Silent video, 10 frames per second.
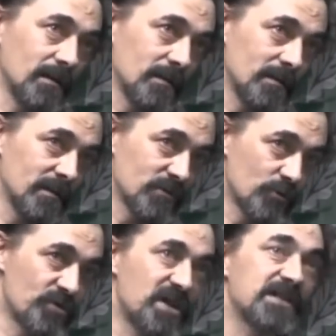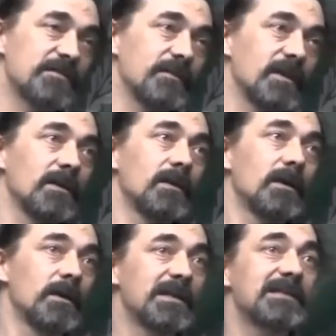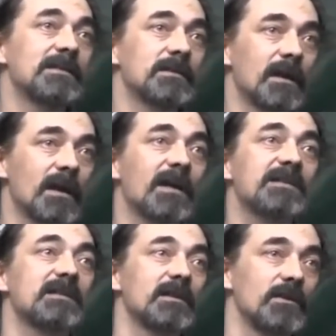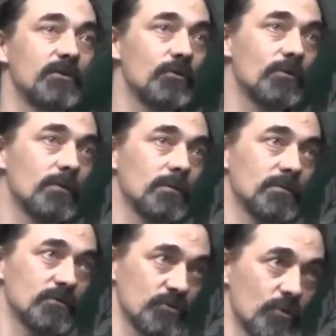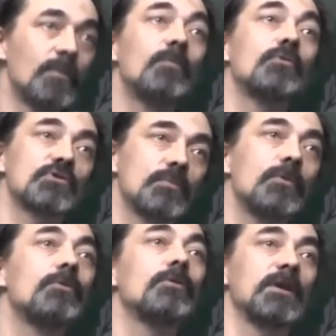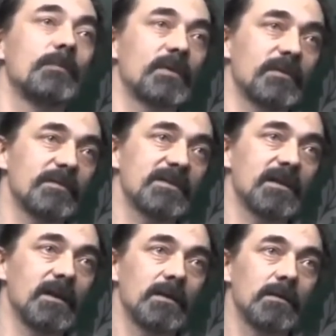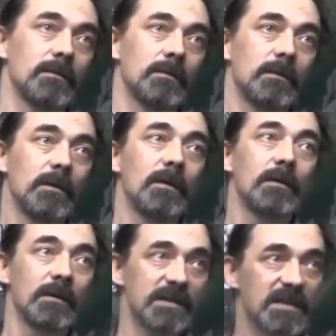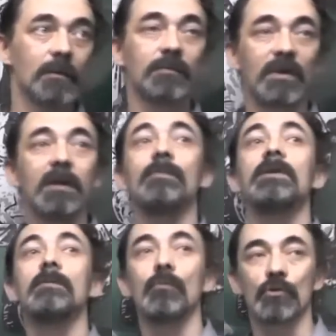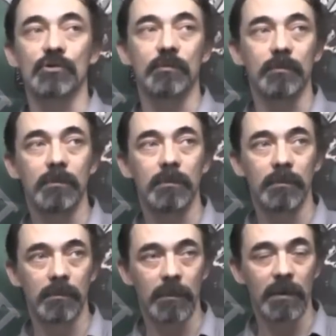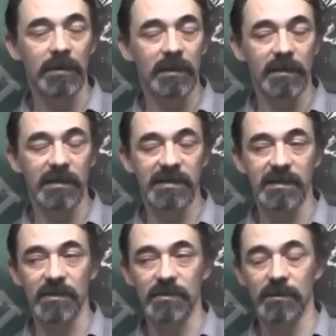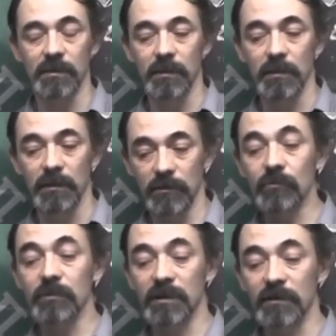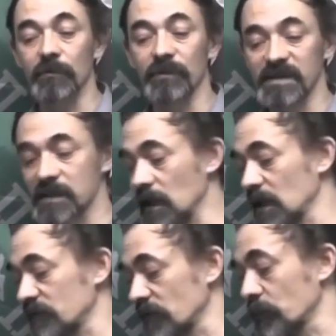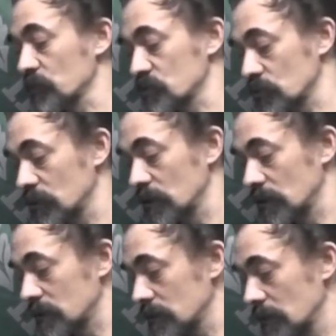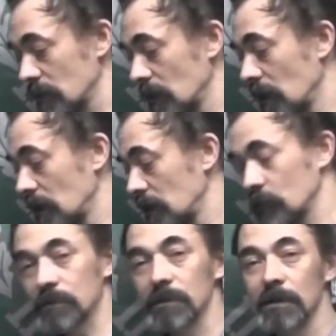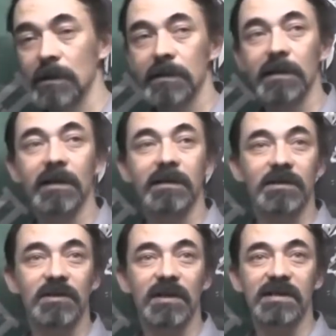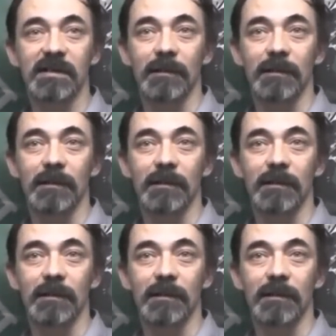and a threat should be considered substantial unless we know that we can counter it. And as of right now, we cannot, obviously. So then we have a question of what to do.